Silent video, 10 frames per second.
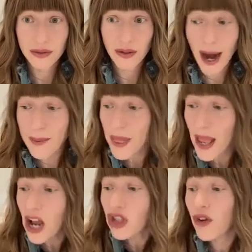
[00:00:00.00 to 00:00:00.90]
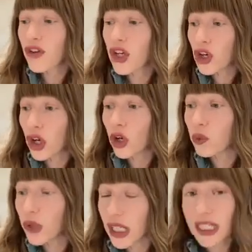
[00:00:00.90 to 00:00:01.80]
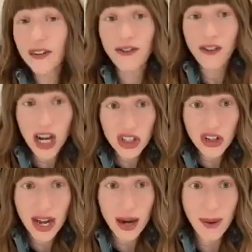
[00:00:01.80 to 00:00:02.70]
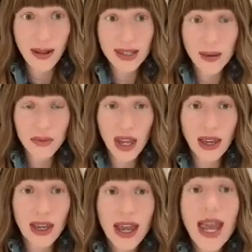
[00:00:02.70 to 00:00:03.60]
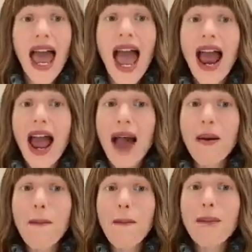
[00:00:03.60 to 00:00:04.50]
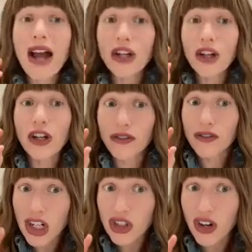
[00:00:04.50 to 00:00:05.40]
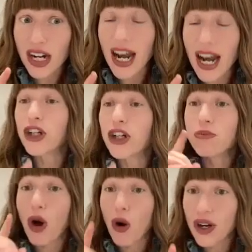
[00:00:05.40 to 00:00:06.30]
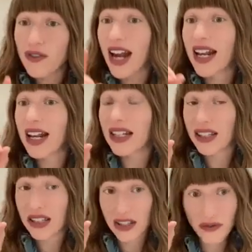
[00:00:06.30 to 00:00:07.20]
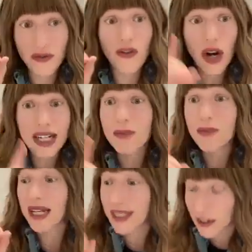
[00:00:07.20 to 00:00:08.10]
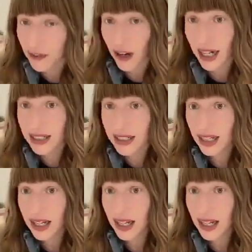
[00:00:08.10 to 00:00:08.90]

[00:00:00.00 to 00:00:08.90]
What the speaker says: right? So if you're really frustrated about something and you're frustrated and you're motivated for it to be different,